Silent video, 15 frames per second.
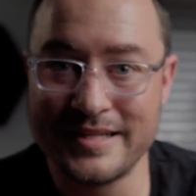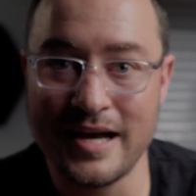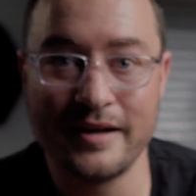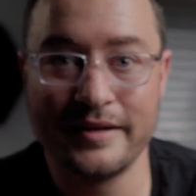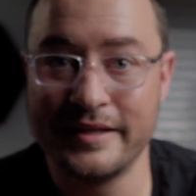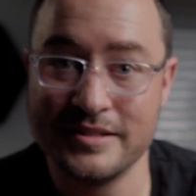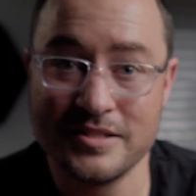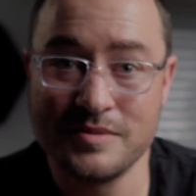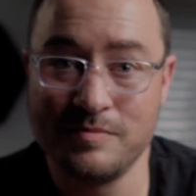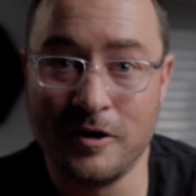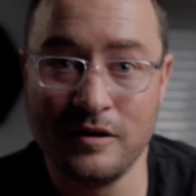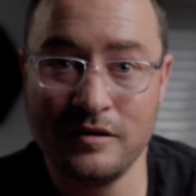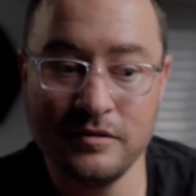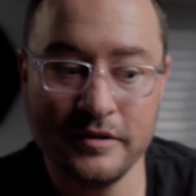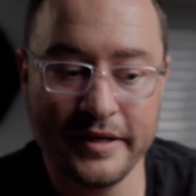tiny and
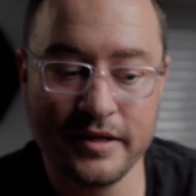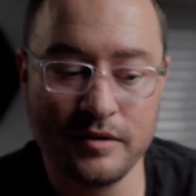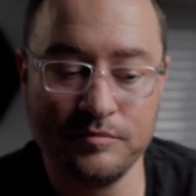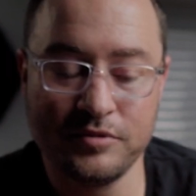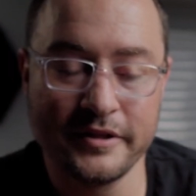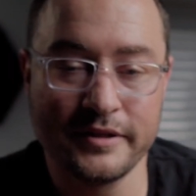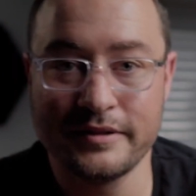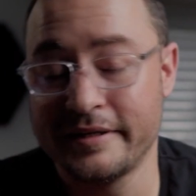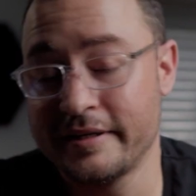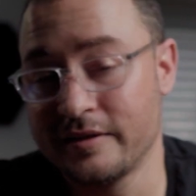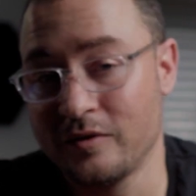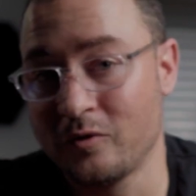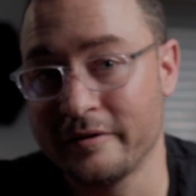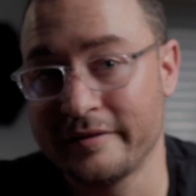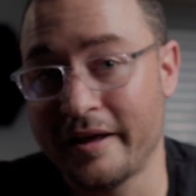small, it completely
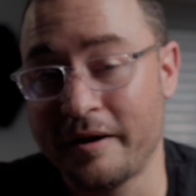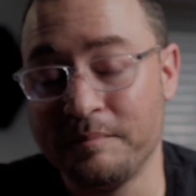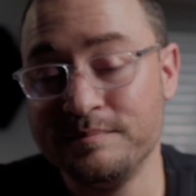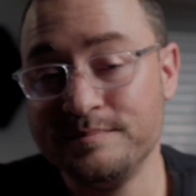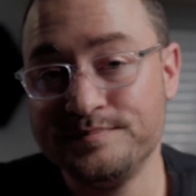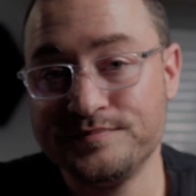ignored them.